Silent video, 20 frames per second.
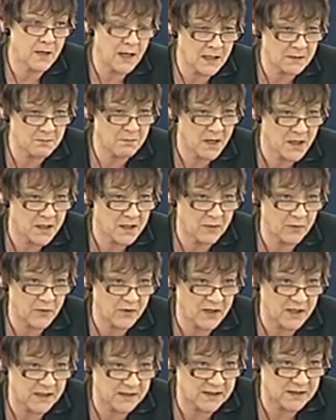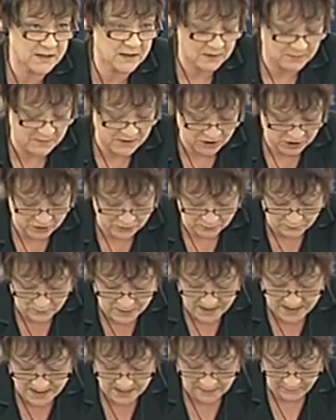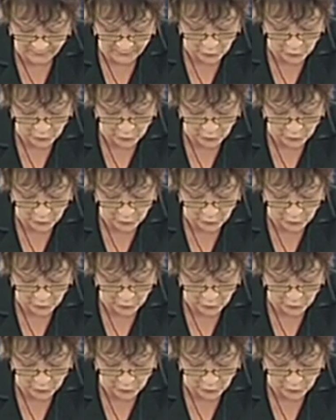add my own thanks to Commissioner Rehn for